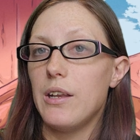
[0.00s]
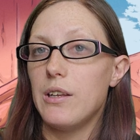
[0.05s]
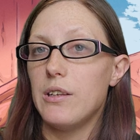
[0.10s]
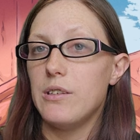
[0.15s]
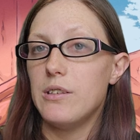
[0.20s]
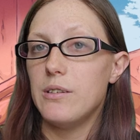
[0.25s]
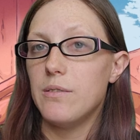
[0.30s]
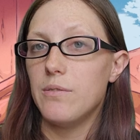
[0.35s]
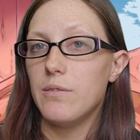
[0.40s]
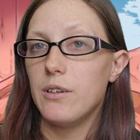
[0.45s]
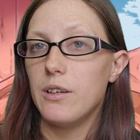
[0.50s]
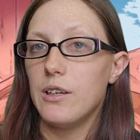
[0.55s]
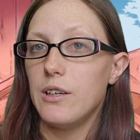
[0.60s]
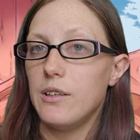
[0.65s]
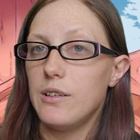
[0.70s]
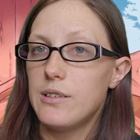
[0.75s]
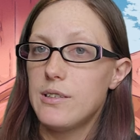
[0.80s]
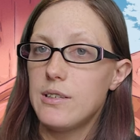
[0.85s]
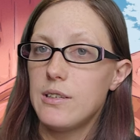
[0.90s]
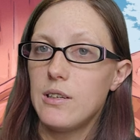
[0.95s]
in
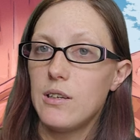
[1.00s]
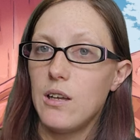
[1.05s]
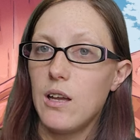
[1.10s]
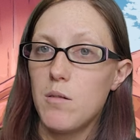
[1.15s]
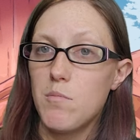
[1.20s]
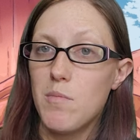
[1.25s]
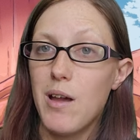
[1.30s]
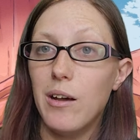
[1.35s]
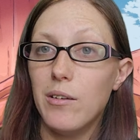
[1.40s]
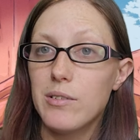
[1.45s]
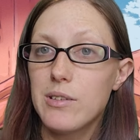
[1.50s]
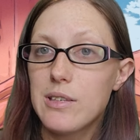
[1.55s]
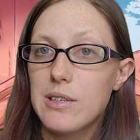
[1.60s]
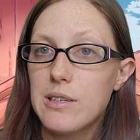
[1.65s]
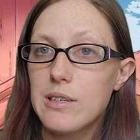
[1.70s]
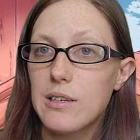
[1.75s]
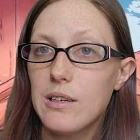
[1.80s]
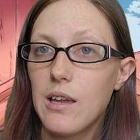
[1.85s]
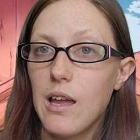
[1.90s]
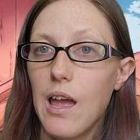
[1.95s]
different amounts,
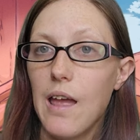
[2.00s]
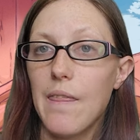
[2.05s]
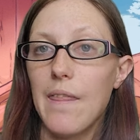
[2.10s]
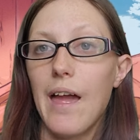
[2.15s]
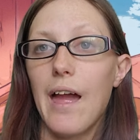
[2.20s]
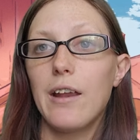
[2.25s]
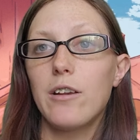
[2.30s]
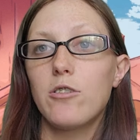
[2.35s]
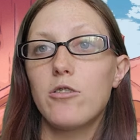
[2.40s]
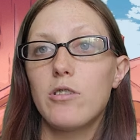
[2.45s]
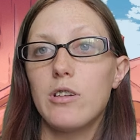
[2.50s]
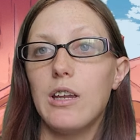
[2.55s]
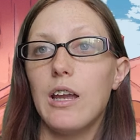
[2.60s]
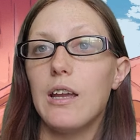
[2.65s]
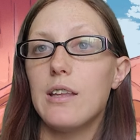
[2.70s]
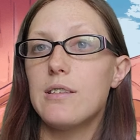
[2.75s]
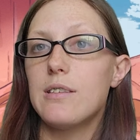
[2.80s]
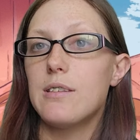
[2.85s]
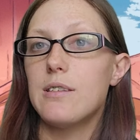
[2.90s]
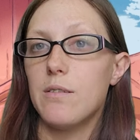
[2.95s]
and that
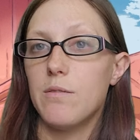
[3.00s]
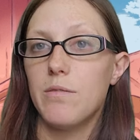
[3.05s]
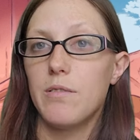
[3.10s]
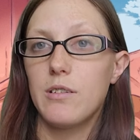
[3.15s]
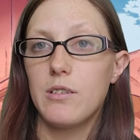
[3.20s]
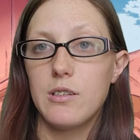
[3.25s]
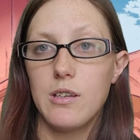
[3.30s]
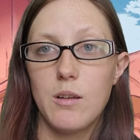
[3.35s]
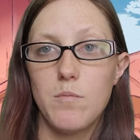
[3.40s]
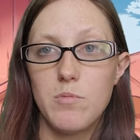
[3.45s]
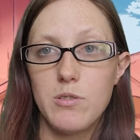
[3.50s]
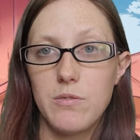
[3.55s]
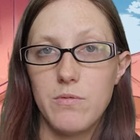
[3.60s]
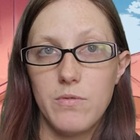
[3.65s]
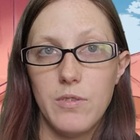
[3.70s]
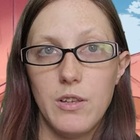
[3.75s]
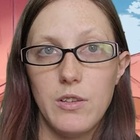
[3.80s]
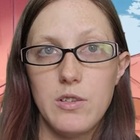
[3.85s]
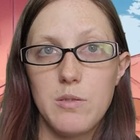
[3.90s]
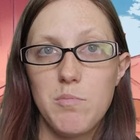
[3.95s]
creates different types of
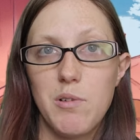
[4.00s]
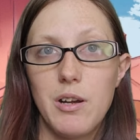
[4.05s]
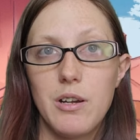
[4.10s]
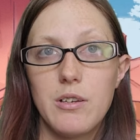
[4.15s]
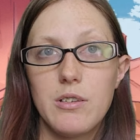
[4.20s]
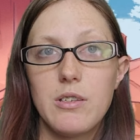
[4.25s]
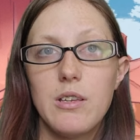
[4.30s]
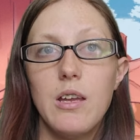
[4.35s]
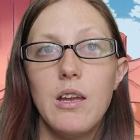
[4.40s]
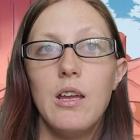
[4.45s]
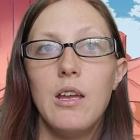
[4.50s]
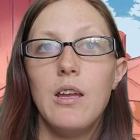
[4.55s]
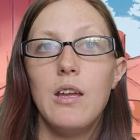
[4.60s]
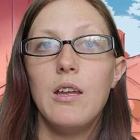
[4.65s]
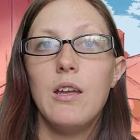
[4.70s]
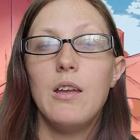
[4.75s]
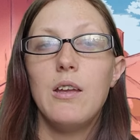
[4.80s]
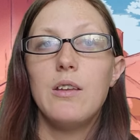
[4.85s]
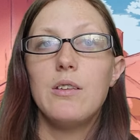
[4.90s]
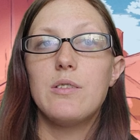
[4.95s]
feldspars.
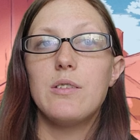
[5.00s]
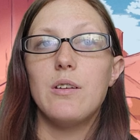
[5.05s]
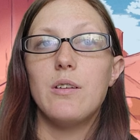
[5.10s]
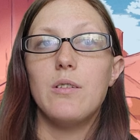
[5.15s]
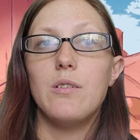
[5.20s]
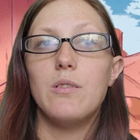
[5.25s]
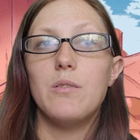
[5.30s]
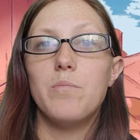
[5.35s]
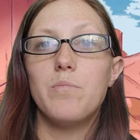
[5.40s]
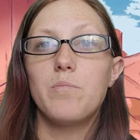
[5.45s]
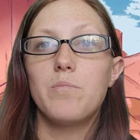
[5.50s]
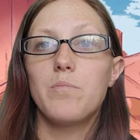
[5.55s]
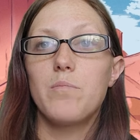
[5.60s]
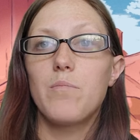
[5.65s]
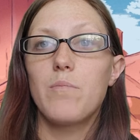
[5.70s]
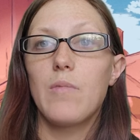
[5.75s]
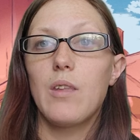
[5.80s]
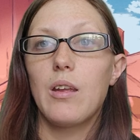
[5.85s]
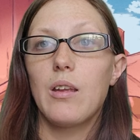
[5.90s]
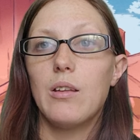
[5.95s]
So
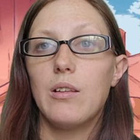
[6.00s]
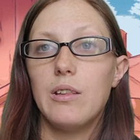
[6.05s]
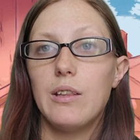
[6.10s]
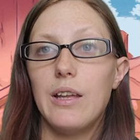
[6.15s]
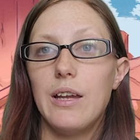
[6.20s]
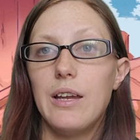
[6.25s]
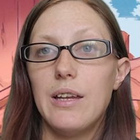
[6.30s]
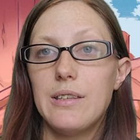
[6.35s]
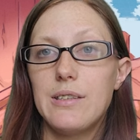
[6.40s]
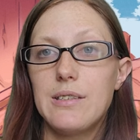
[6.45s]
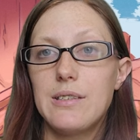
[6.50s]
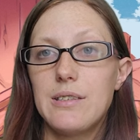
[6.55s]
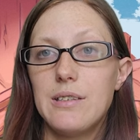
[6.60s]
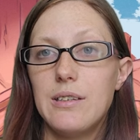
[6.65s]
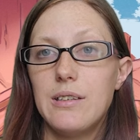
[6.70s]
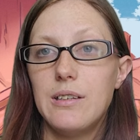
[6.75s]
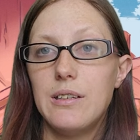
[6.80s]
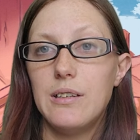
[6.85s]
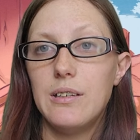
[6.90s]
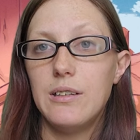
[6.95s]
let's
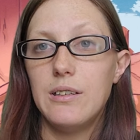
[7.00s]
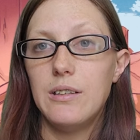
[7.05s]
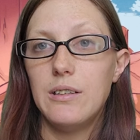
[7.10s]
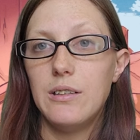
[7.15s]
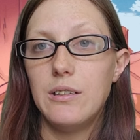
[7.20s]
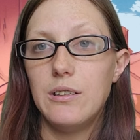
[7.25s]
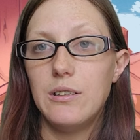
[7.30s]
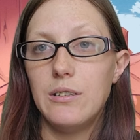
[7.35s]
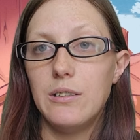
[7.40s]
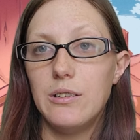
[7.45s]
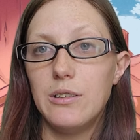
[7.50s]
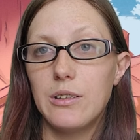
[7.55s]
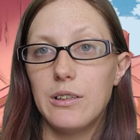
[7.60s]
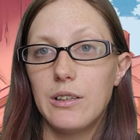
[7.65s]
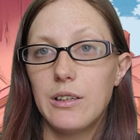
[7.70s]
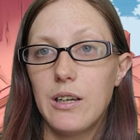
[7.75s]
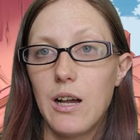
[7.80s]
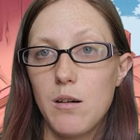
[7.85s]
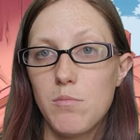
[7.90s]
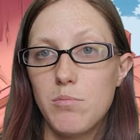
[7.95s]
look at
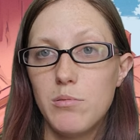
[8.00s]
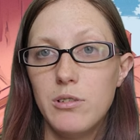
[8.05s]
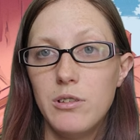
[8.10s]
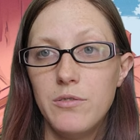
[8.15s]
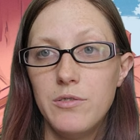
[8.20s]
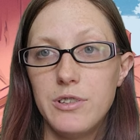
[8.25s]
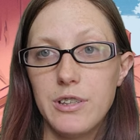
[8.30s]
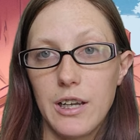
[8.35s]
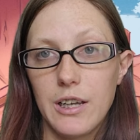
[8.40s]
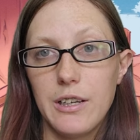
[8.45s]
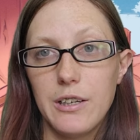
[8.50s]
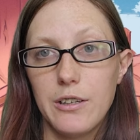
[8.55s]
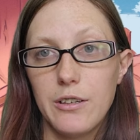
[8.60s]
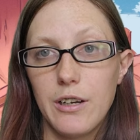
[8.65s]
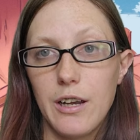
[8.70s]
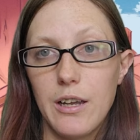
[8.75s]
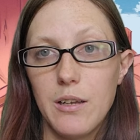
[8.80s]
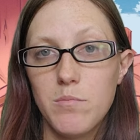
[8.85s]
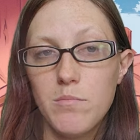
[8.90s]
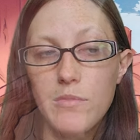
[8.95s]
a couple of
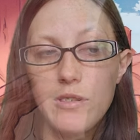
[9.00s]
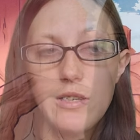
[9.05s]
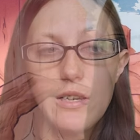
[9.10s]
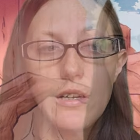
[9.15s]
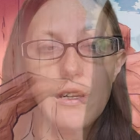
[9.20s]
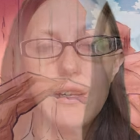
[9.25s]
diagrams.